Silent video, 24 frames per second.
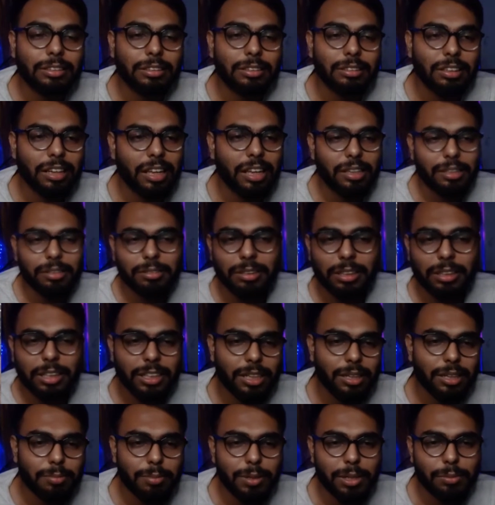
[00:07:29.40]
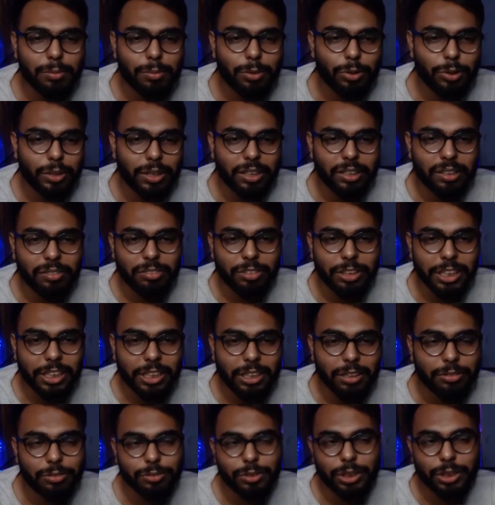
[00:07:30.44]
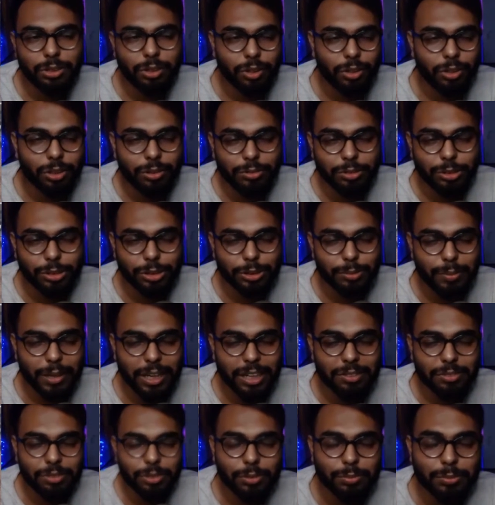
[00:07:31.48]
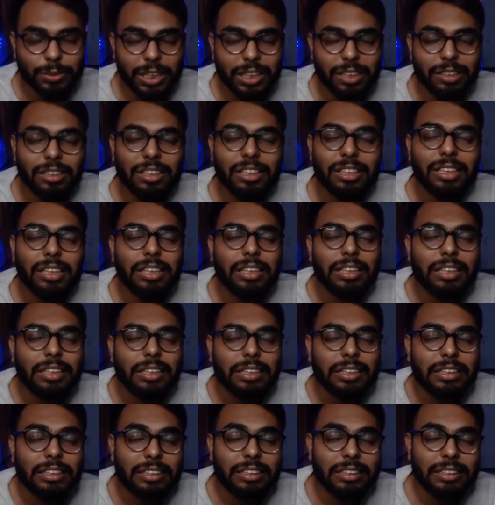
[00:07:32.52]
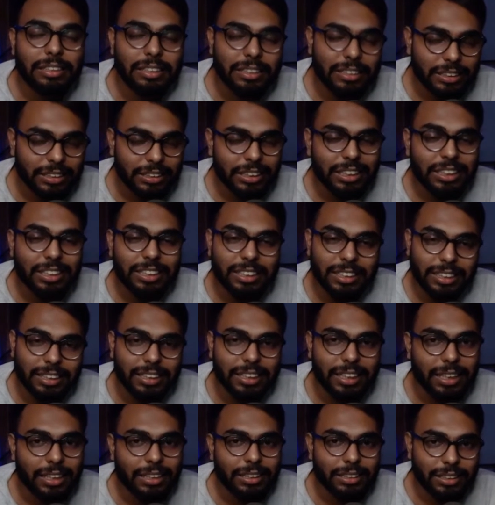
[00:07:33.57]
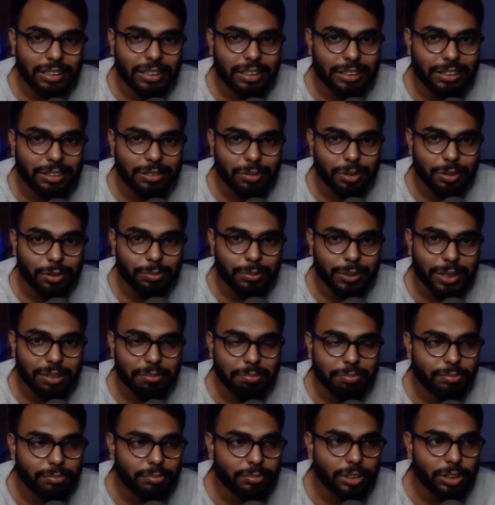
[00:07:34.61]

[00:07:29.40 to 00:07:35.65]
like little bit more innovative with all of those platforms and create great things from them.